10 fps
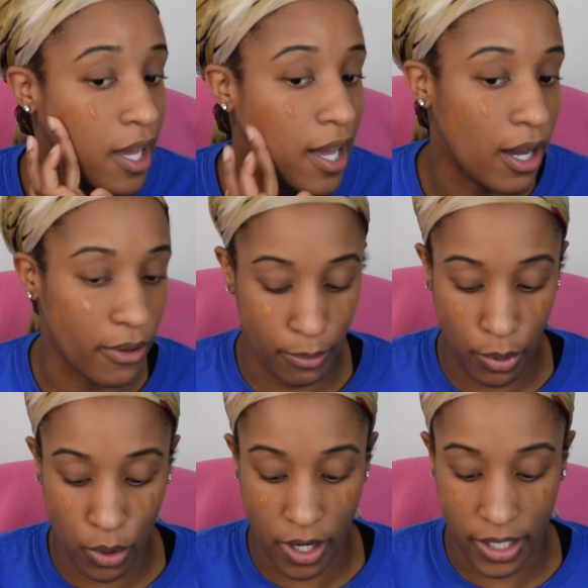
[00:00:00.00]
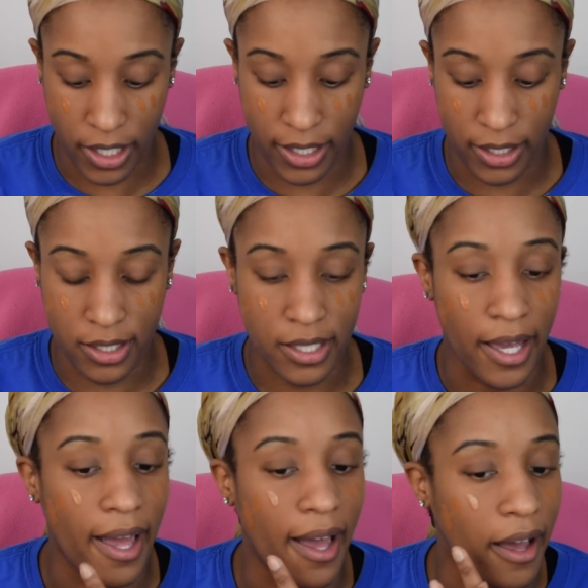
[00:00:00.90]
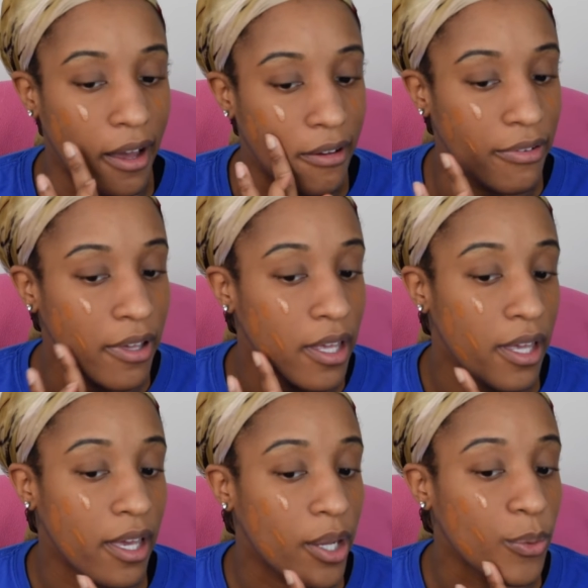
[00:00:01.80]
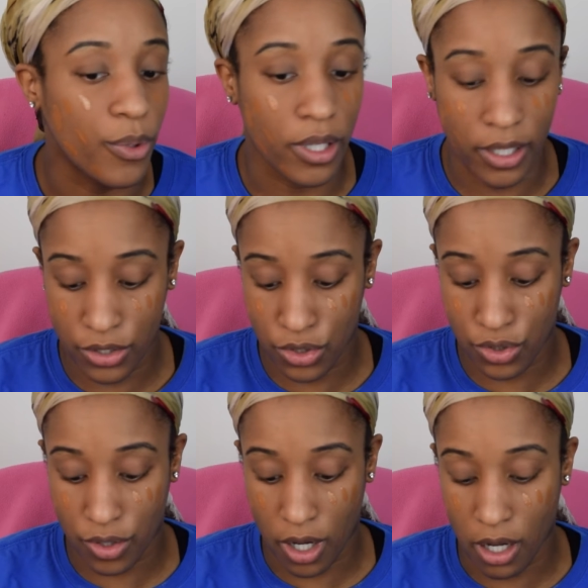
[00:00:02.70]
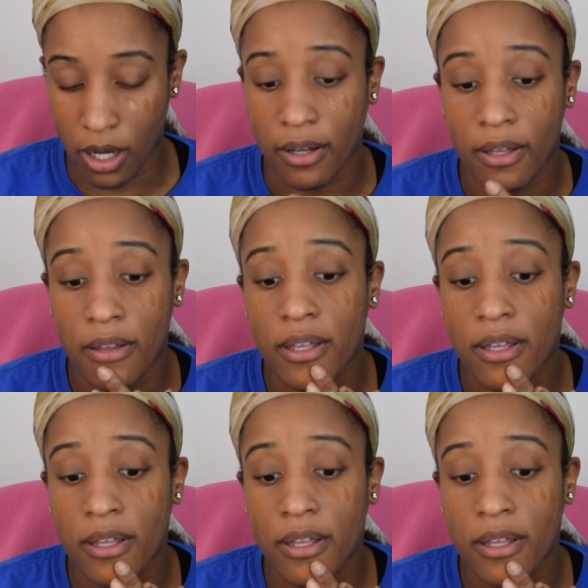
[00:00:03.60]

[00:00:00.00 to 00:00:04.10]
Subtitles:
how important it is to have a really strong